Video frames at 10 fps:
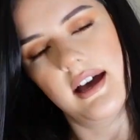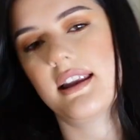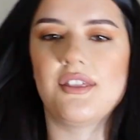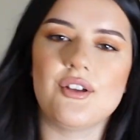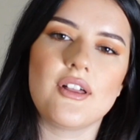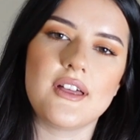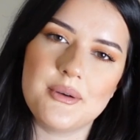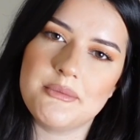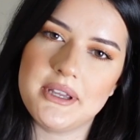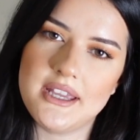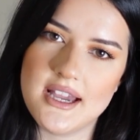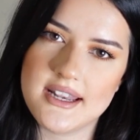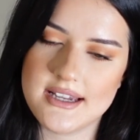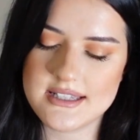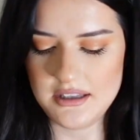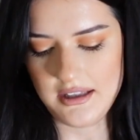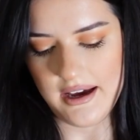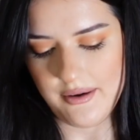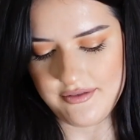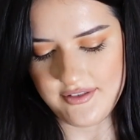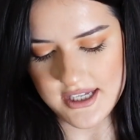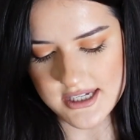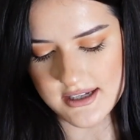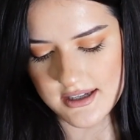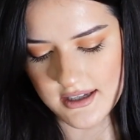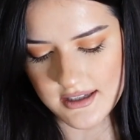and I thought that would be a nice little outfit.